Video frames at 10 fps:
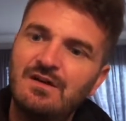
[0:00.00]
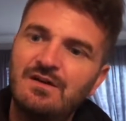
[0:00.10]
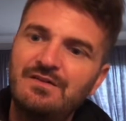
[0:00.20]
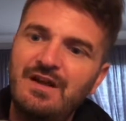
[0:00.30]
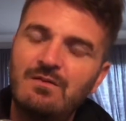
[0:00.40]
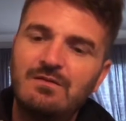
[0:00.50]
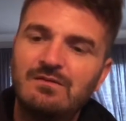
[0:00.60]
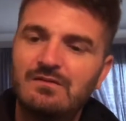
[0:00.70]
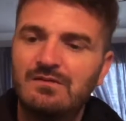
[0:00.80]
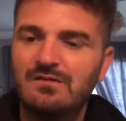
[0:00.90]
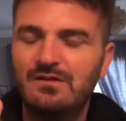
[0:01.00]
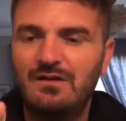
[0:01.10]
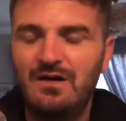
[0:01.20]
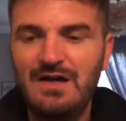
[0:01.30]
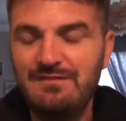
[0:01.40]
Now,
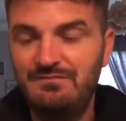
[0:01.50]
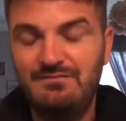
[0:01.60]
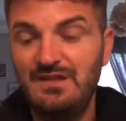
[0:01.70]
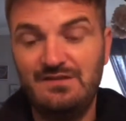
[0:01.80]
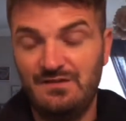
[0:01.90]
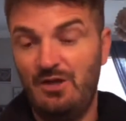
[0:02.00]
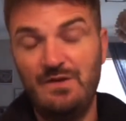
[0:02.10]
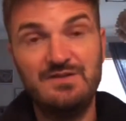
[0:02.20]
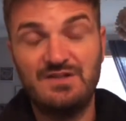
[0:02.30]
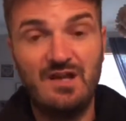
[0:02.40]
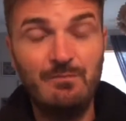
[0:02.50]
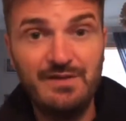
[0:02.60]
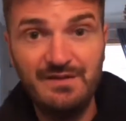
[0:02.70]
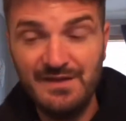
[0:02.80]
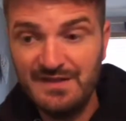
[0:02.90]
I didn't know it was a company
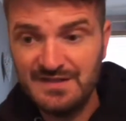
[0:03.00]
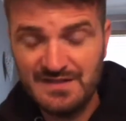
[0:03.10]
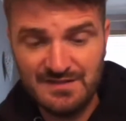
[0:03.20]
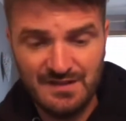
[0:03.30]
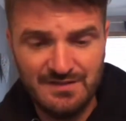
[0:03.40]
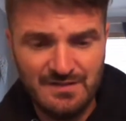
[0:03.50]
that existed.